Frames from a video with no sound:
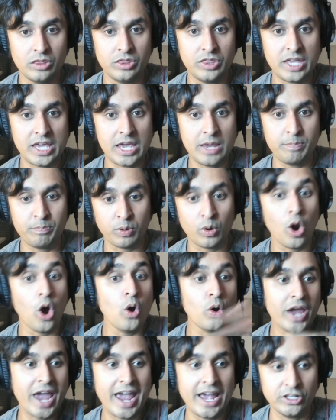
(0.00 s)
the
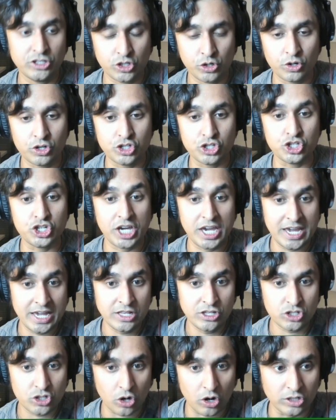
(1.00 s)
pro-cancerous
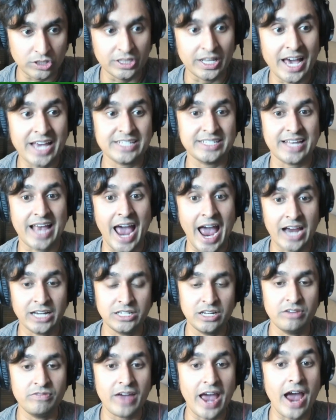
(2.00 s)
genes are less
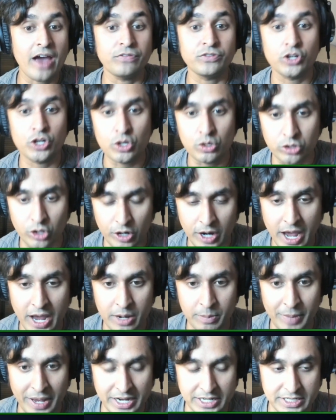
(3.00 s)
active after you learn
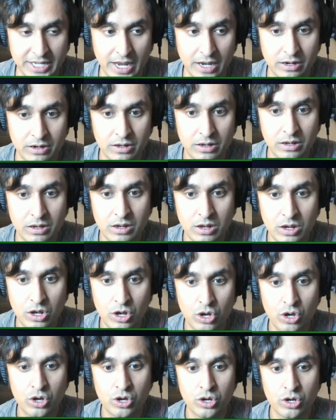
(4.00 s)
how to meditate.
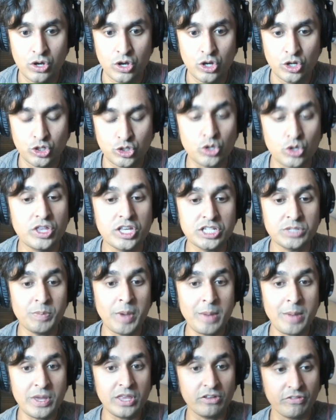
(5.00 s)
So
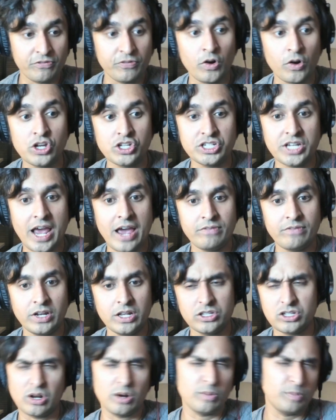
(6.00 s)
this may be the first
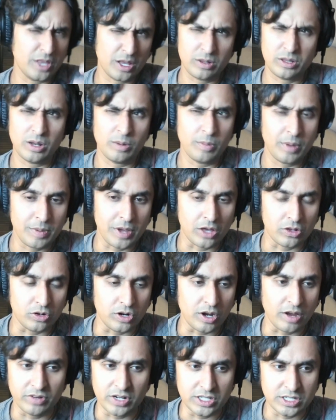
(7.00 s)
evidence, or there may be
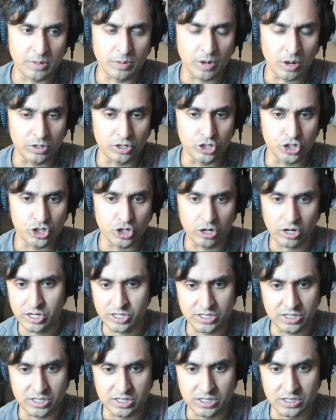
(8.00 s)
other evidence. I'm not really sure
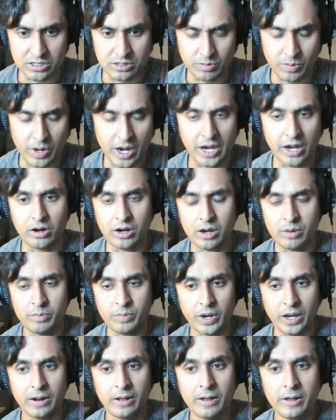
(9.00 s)
because this isn't my area.
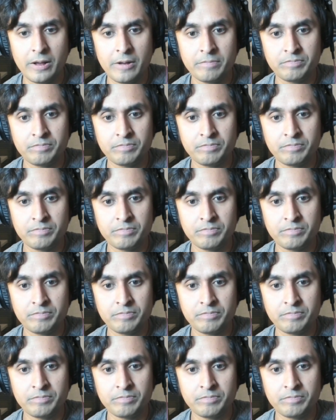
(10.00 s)
But